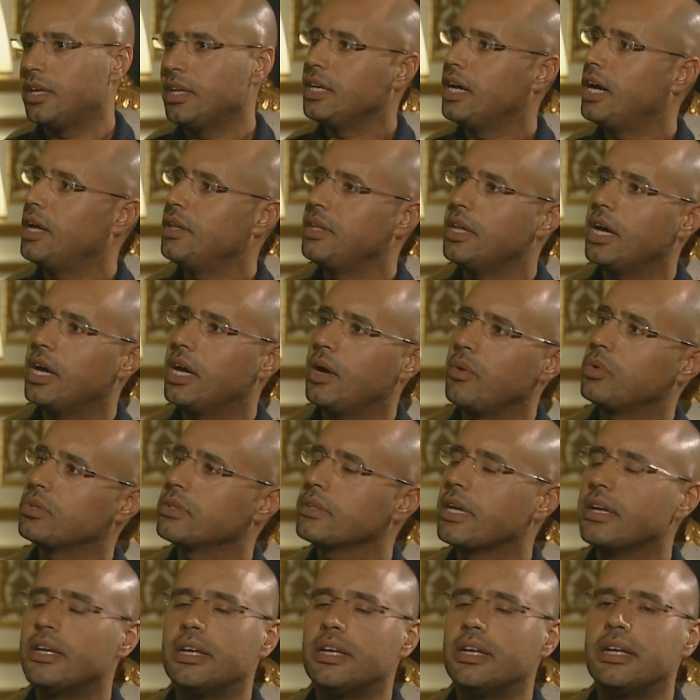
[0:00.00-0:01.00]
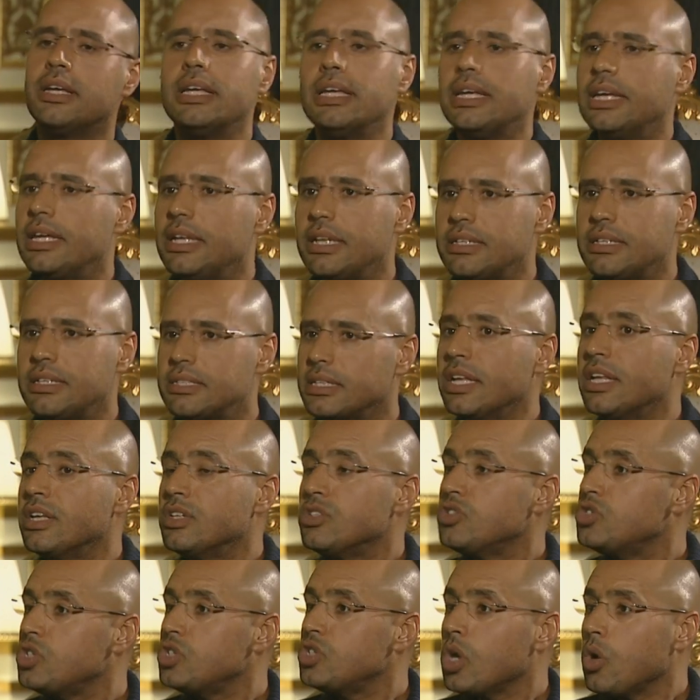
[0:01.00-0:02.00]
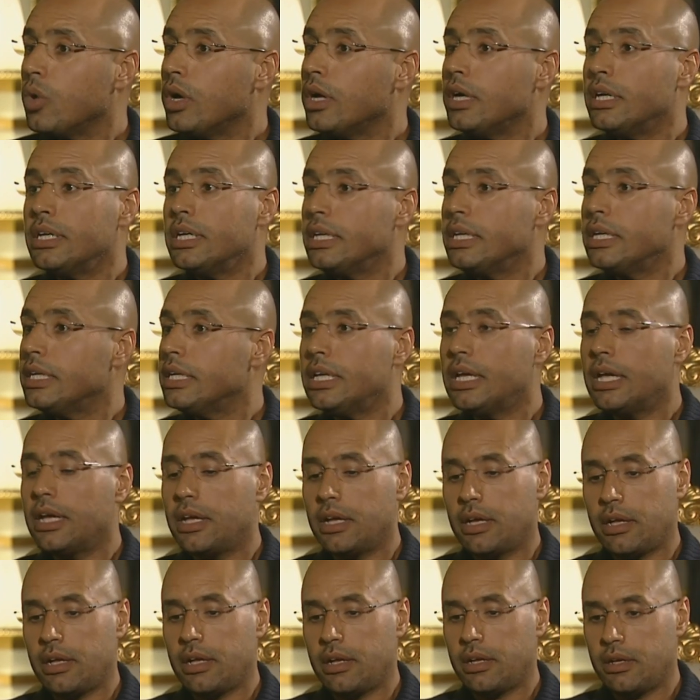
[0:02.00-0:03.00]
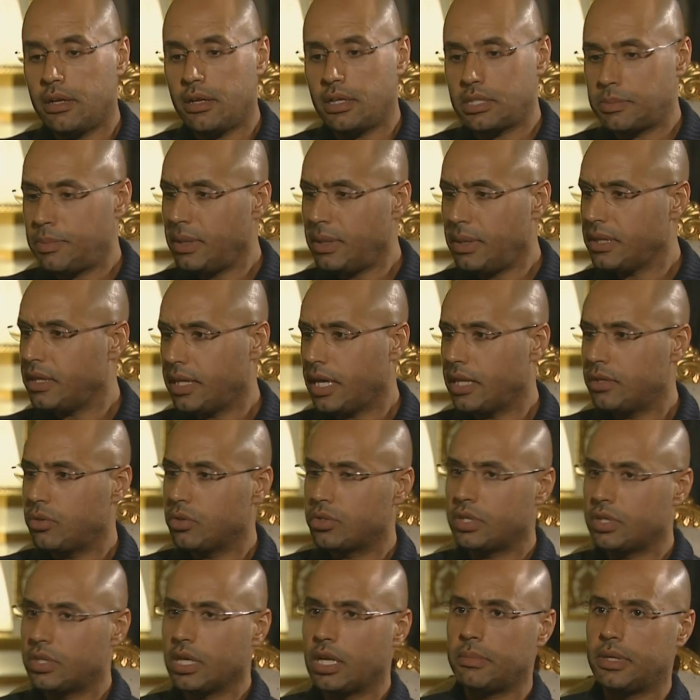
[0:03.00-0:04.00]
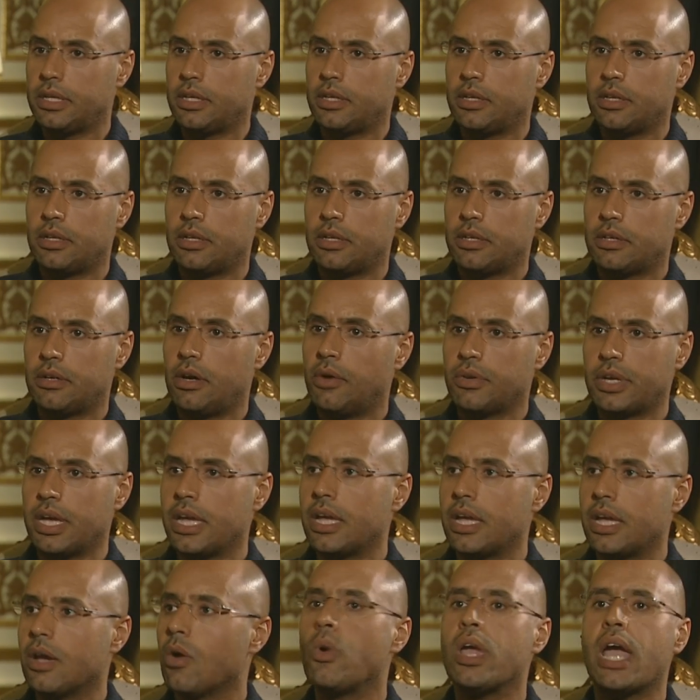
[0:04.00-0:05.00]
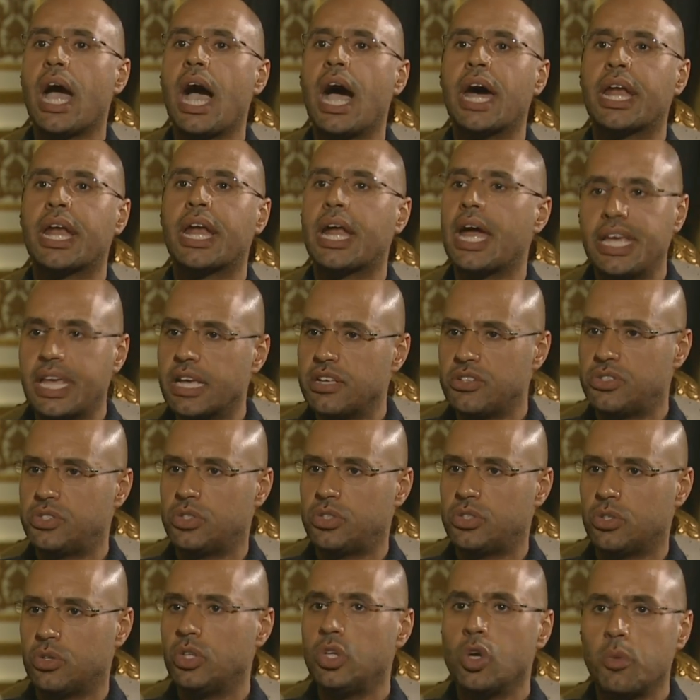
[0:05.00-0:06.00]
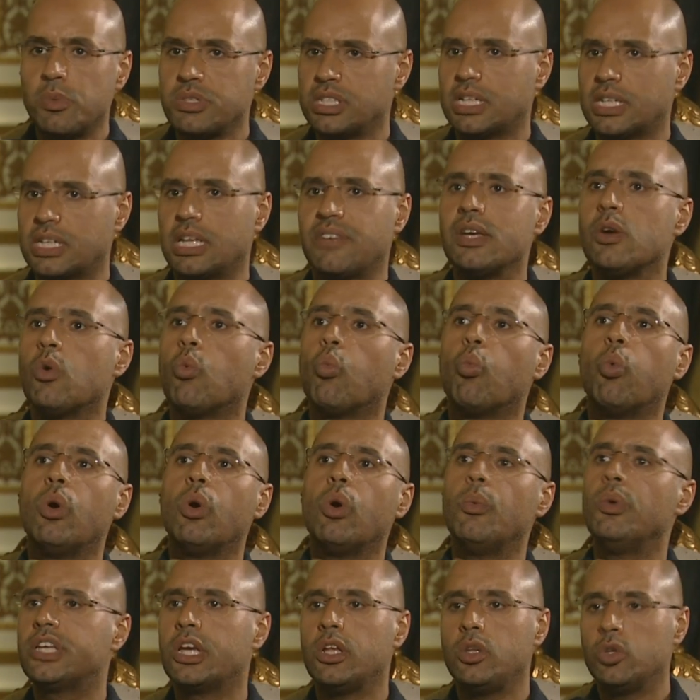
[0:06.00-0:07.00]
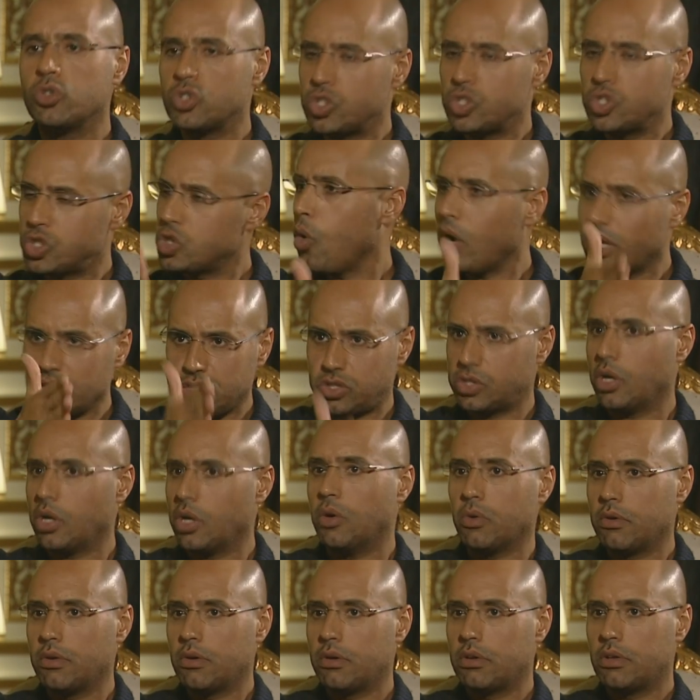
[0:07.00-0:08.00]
And now you want, listen, so it's better that you tell me, okay, we are against you. You, Mr. Gaddafi, we will kill you, so and so.